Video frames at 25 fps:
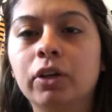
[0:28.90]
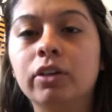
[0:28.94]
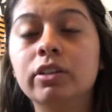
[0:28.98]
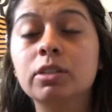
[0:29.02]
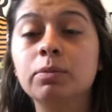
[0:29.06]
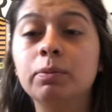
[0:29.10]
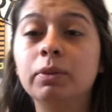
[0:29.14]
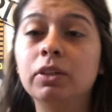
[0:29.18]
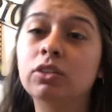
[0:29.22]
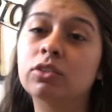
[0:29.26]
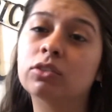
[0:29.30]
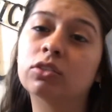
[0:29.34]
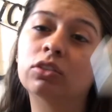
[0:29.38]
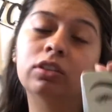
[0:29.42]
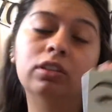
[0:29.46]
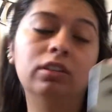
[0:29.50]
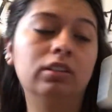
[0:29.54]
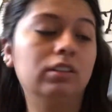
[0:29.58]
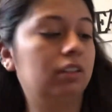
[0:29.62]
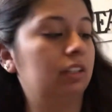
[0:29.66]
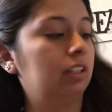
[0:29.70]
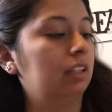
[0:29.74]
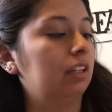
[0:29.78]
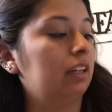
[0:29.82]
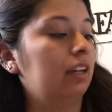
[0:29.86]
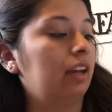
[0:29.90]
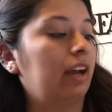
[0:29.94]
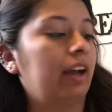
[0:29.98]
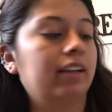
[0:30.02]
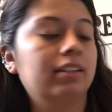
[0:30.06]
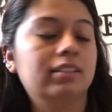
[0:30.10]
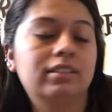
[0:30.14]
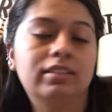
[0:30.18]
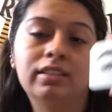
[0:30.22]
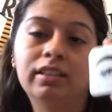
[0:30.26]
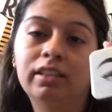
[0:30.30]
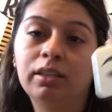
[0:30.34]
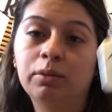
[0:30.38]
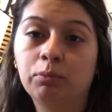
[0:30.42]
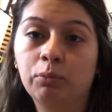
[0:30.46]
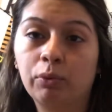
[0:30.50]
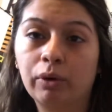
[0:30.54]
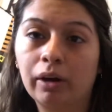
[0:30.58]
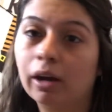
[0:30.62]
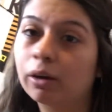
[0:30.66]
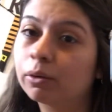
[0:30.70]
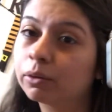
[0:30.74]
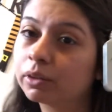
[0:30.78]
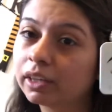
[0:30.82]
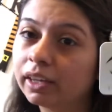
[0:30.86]
to be using the Icing
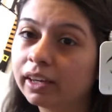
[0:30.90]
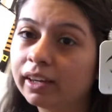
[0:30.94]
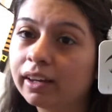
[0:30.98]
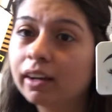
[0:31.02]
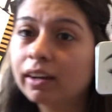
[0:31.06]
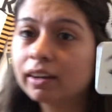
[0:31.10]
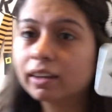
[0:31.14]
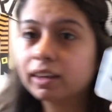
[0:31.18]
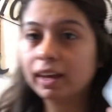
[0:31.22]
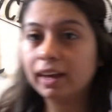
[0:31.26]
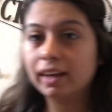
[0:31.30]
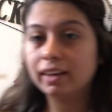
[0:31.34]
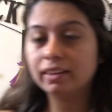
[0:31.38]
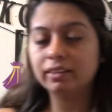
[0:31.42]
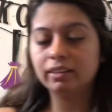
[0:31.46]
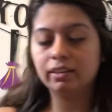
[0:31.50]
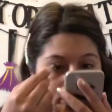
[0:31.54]
Brow Kit again.